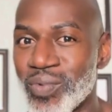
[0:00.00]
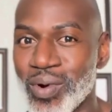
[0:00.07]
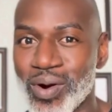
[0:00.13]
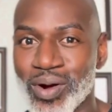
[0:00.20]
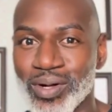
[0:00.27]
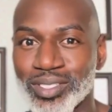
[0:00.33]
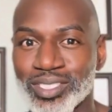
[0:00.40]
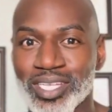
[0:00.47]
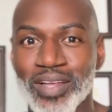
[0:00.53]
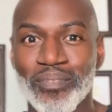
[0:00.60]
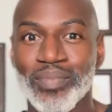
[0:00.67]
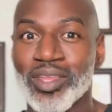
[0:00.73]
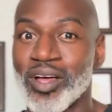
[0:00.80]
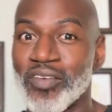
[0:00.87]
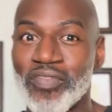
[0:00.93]
world
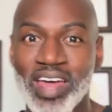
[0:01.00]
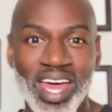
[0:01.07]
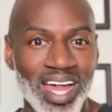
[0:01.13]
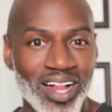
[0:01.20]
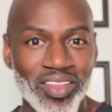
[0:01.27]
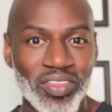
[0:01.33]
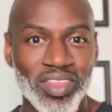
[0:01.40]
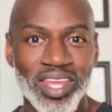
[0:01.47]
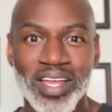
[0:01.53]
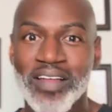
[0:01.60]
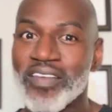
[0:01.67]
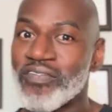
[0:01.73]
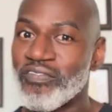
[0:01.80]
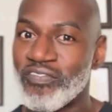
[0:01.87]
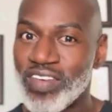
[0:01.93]
of health,
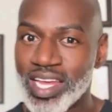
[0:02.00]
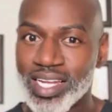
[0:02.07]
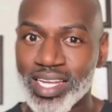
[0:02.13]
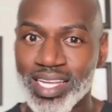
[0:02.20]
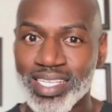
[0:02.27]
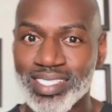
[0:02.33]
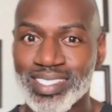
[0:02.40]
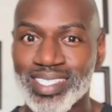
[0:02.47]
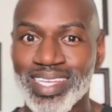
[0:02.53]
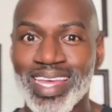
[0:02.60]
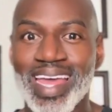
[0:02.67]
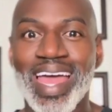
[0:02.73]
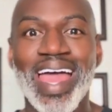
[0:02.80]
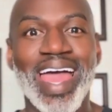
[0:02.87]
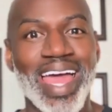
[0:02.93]
fitness,
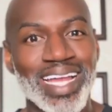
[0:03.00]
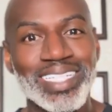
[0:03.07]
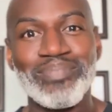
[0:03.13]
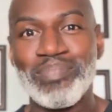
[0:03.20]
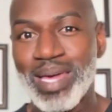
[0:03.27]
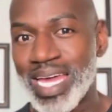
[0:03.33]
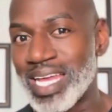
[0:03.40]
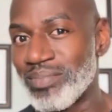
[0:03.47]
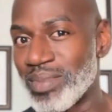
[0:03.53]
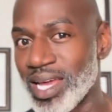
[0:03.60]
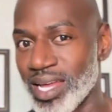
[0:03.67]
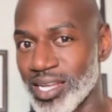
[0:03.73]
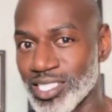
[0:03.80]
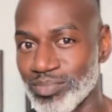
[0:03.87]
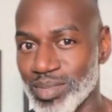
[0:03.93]
and pain
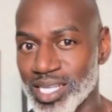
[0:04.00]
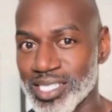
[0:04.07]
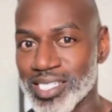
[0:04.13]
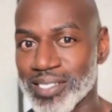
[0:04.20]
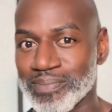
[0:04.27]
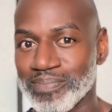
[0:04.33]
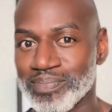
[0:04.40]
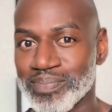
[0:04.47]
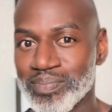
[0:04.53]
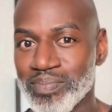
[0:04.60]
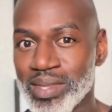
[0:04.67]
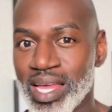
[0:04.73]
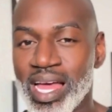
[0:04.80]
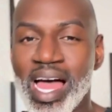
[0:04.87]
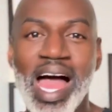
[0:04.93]
management.
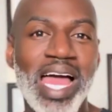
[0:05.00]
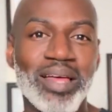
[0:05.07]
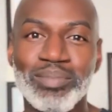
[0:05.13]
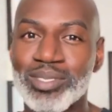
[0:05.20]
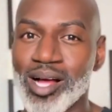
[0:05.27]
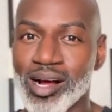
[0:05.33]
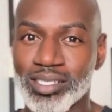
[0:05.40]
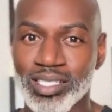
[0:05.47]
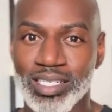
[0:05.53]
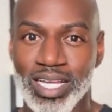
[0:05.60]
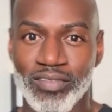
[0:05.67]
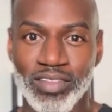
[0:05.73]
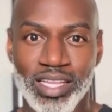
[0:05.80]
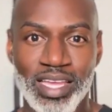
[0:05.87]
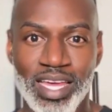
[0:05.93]
I am Dr.
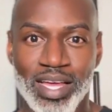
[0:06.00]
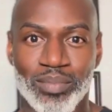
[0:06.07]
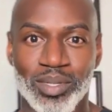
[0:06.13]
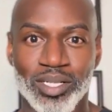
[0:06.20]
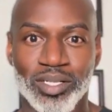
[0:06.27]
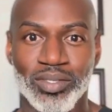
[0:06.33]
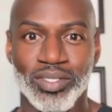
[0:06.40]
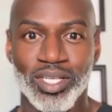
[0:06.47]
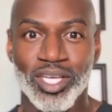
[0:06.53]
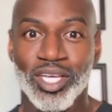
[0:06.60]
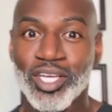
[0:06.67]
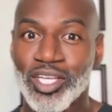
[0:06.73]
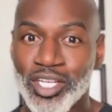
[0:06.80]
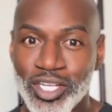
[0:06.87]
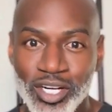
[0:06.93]
Neville Campbell,
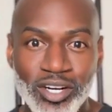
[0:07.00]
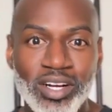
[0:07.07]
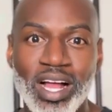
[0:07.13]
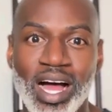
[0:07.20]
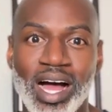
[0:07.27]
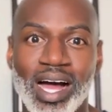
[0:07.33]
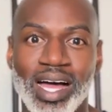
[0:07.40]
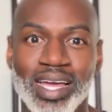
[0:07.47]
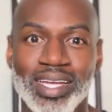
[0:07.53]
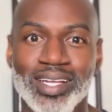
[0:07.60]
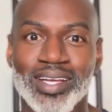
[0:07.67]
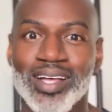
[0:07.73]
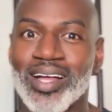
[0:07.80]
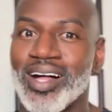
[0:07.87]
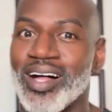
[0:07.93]
your guide
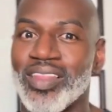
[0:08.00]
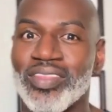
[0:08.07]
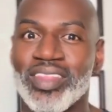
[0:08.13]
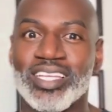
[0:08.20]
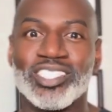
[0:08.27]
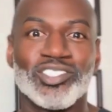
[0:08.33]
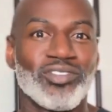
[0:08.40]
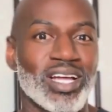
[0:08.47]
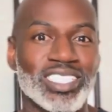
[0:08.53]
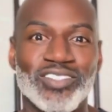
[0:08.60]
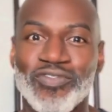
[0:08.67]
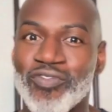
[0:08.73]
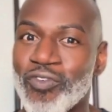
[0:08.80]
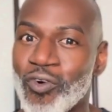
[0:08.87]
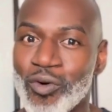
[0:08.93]
on this
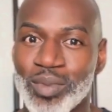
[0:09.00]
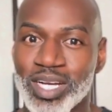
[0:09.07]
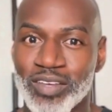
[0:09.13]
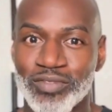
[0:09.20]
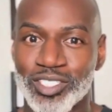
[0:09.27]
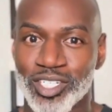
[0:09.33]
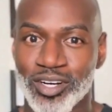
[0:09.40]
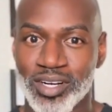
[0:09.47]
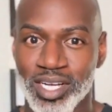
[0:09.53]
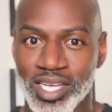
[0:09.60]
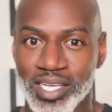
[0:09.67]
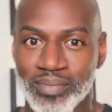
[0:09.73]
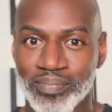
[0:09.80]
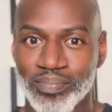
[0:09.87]
transformative journey.